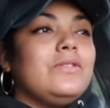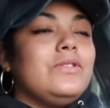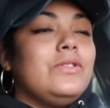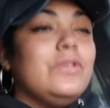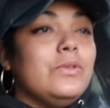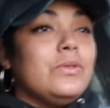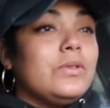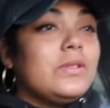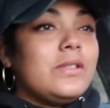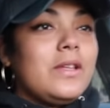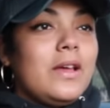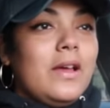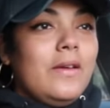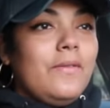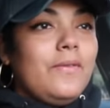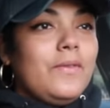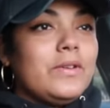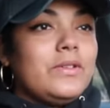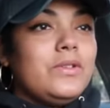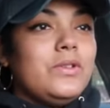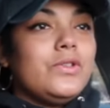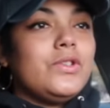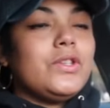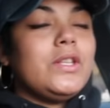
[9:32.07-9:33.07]
do stuff,
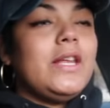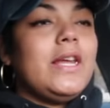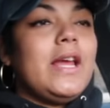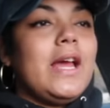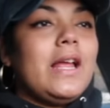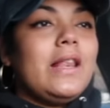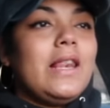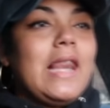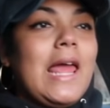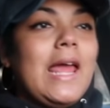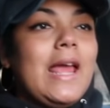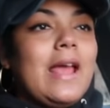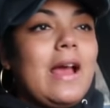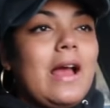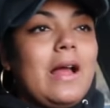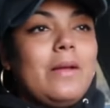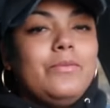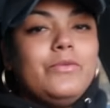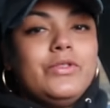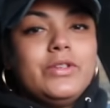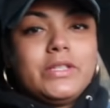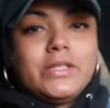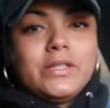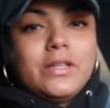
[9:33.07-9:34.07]
because usually
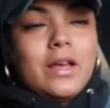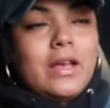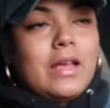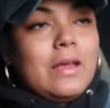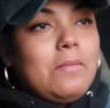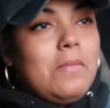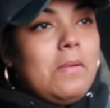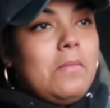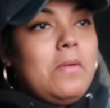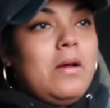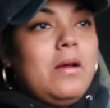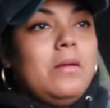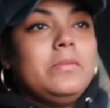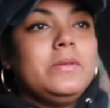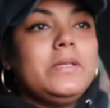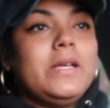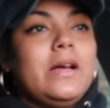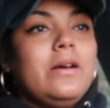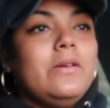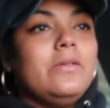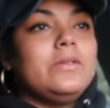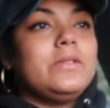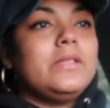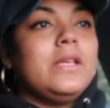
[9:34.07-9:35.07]
I'm just stuck in my mom's
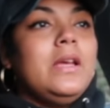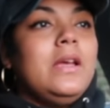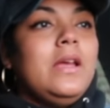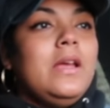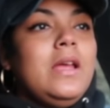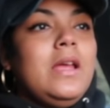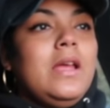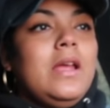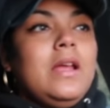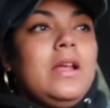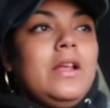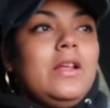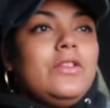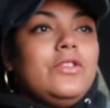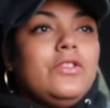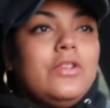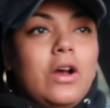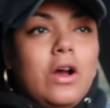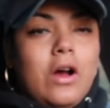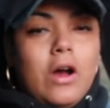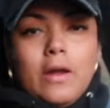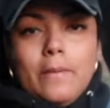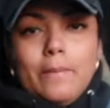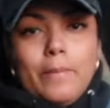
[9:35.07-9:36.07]
house
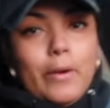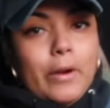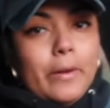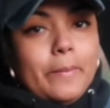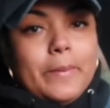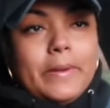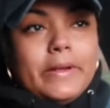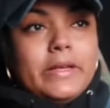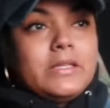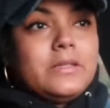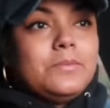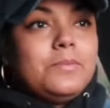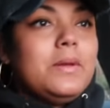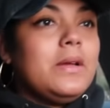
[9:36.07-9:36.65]
on purpose,